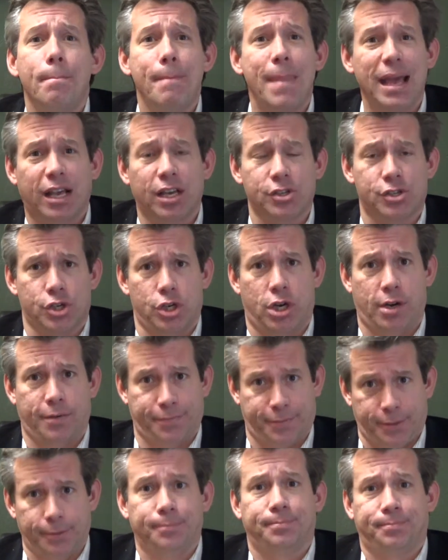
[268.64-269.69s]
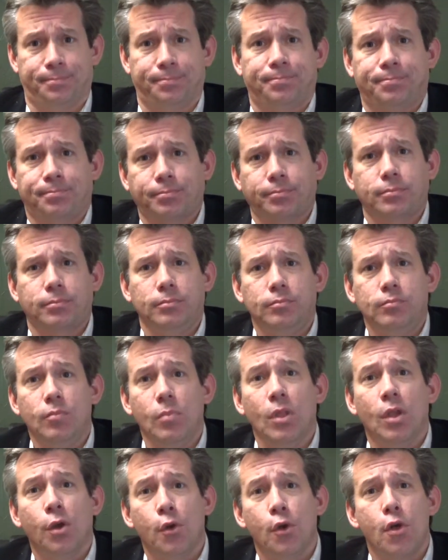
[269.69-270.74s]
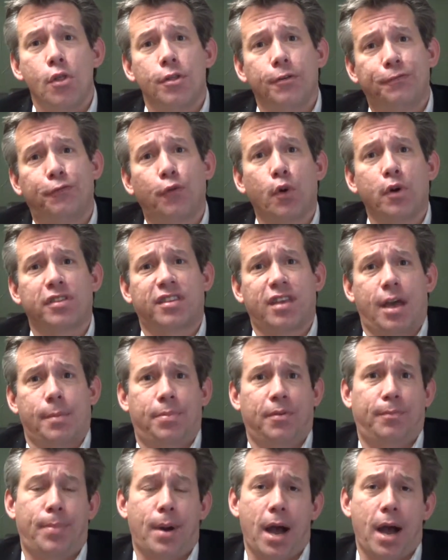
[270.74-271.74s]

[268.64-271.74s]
make us an offer. The fourth type of